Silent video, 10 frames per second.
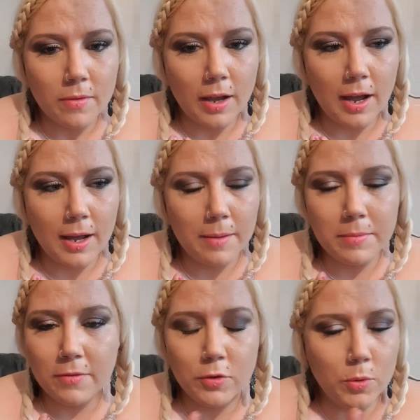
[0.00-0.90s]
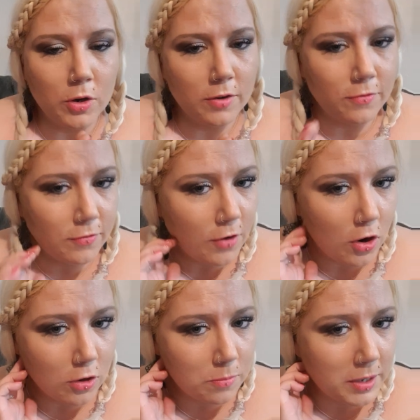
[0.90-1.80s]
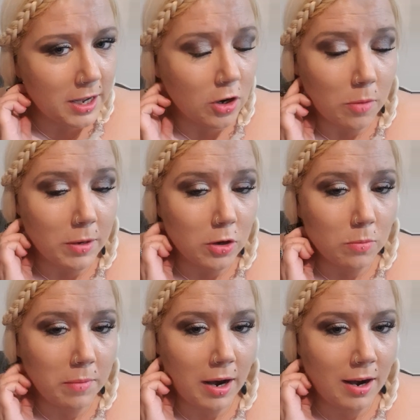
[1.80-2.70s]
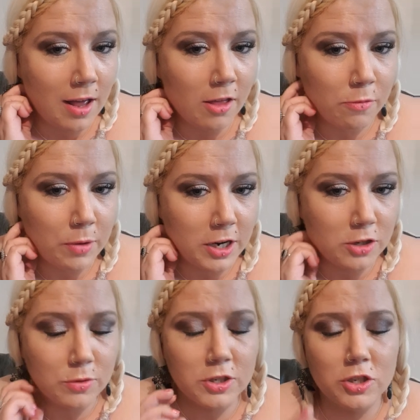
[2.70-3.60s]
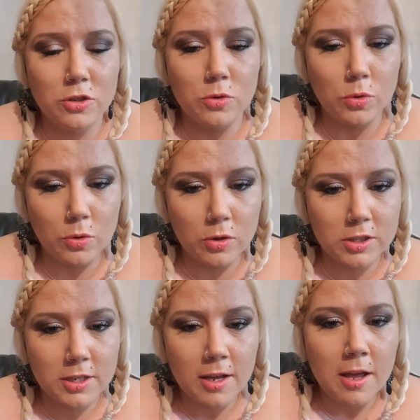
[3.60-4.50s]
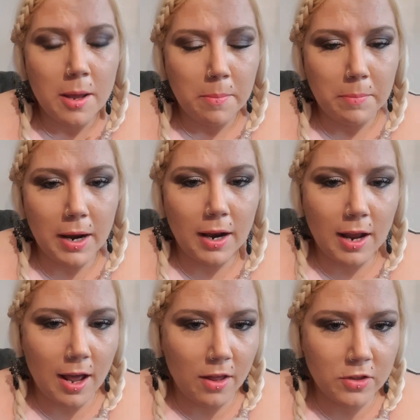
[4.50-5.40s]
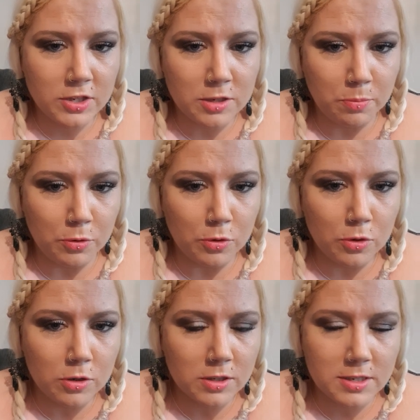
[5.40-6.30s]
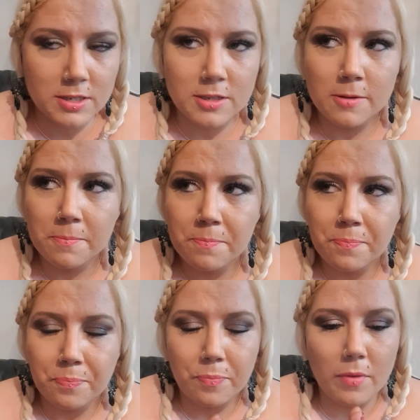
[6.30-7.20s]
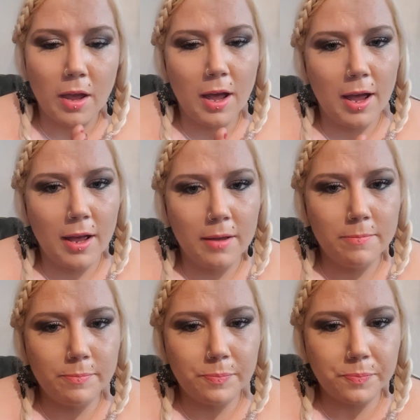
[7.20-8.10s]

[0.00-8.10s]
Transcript: if you want to follow me, I got my own mental health page, which is called Mental Health Supports. But